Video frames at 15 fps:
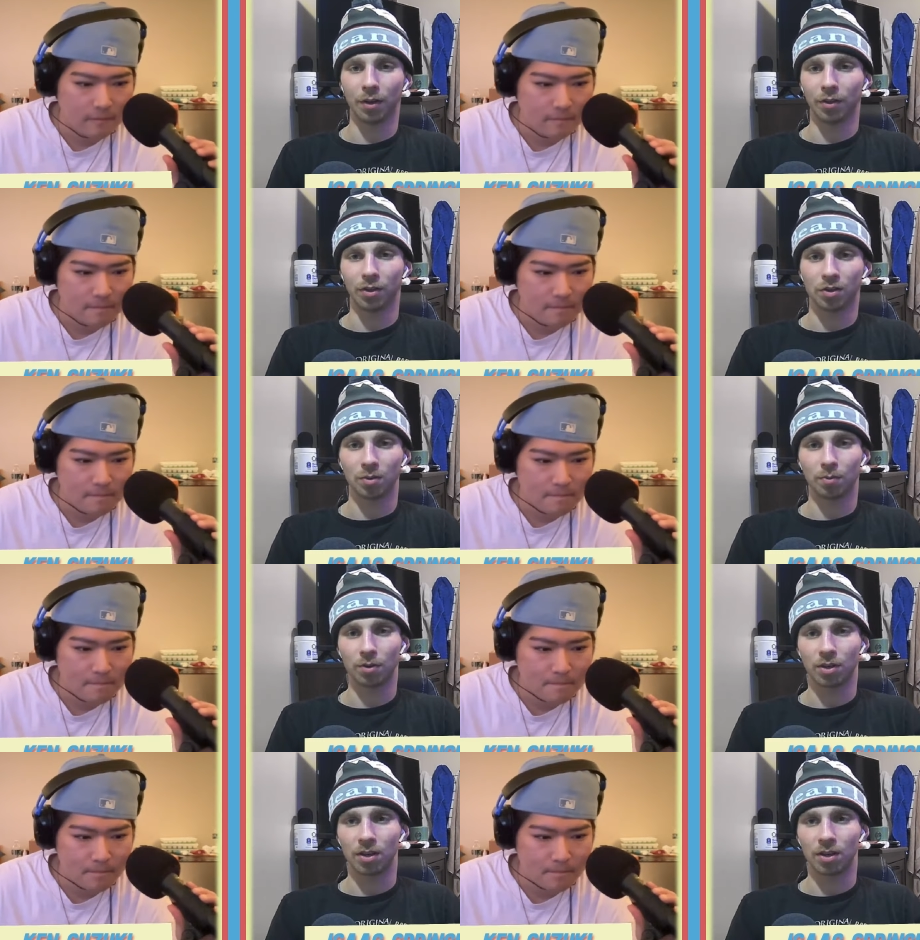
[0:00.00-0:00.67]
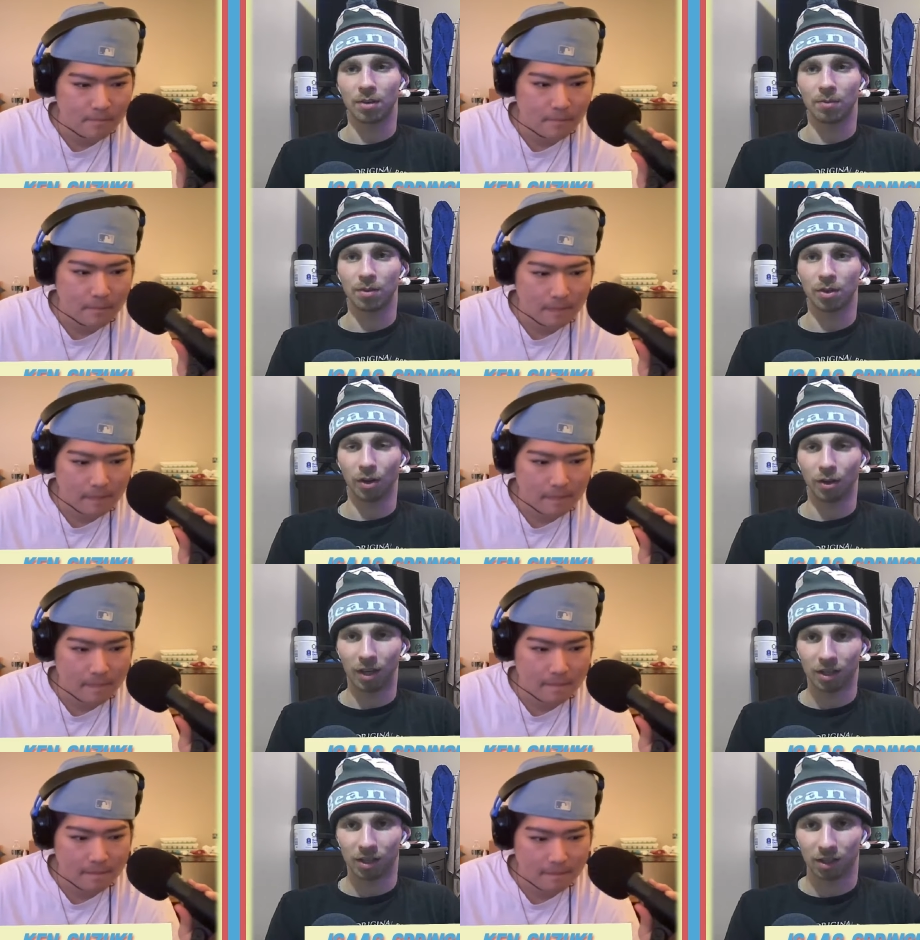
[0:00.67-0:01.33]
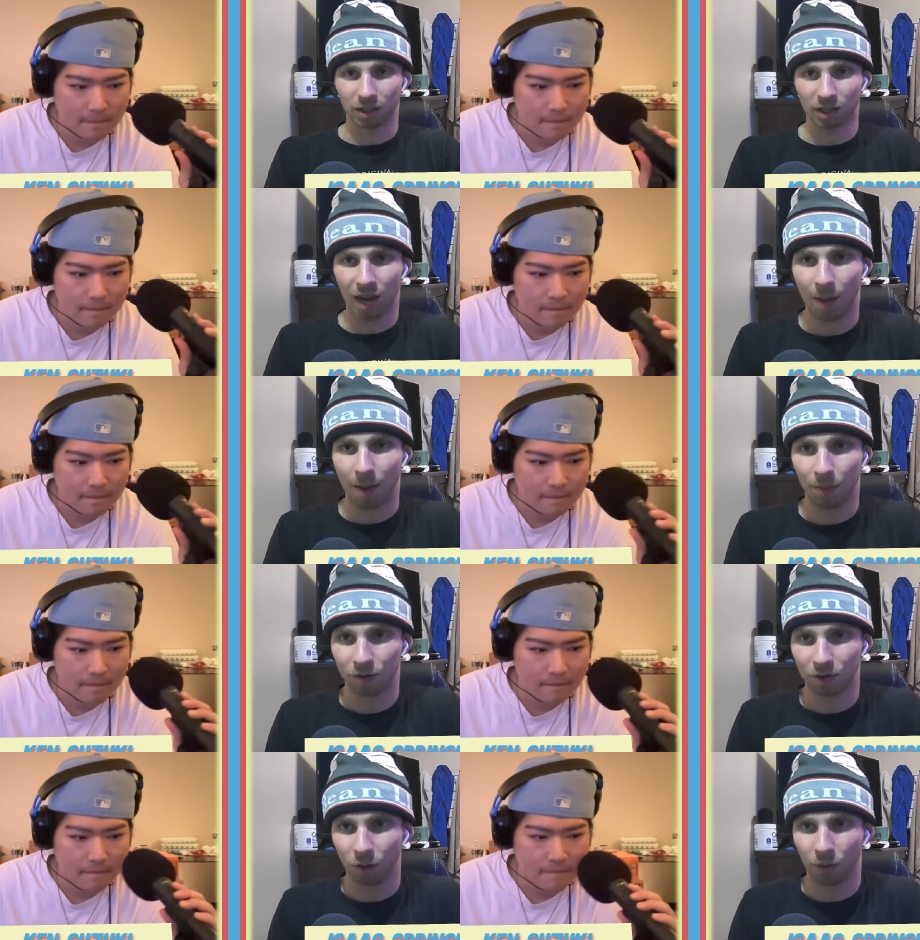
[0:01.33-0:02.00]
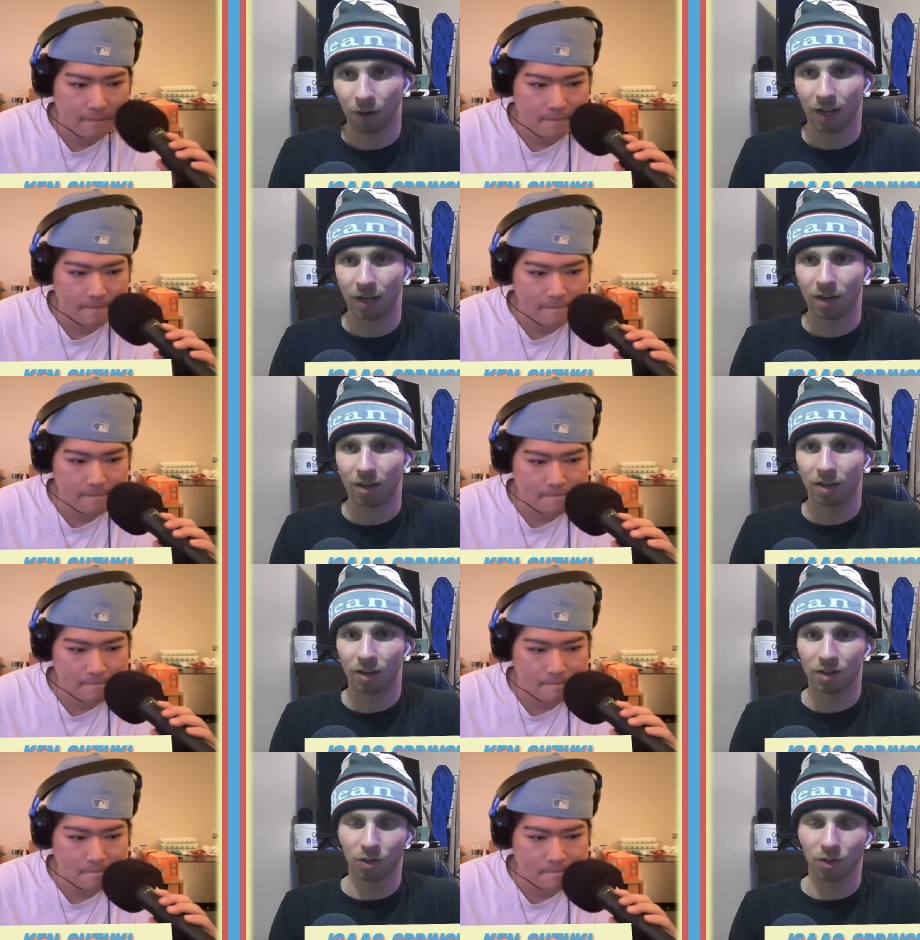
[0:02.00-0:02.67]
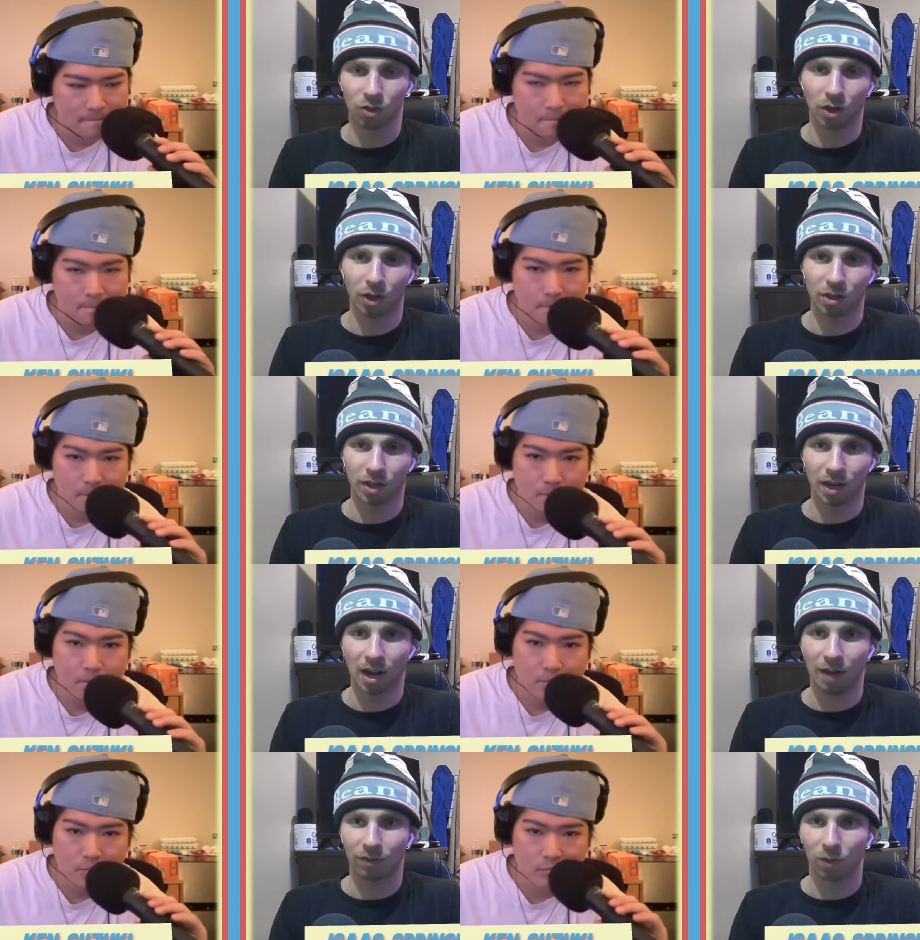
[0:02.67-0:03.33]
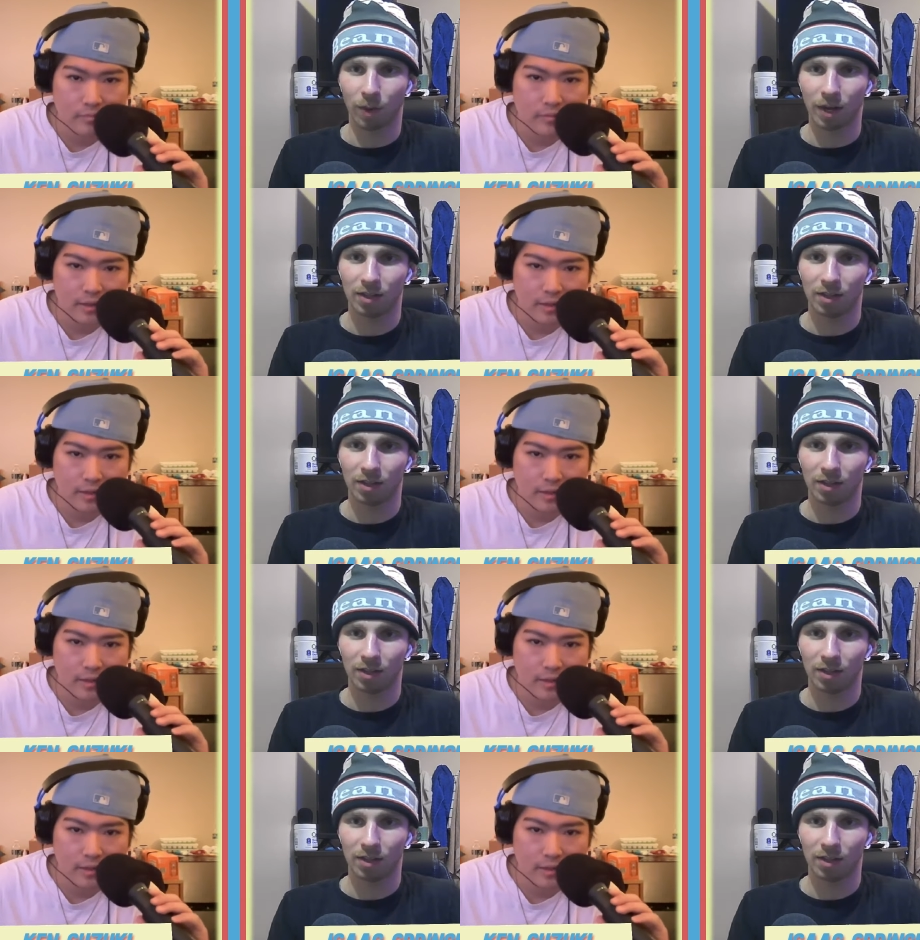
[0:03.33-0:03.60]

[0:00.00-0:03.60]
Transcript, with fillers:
Speaker 1: build a super team. So uh, this is the time they're doing it. So Judge is gonna have to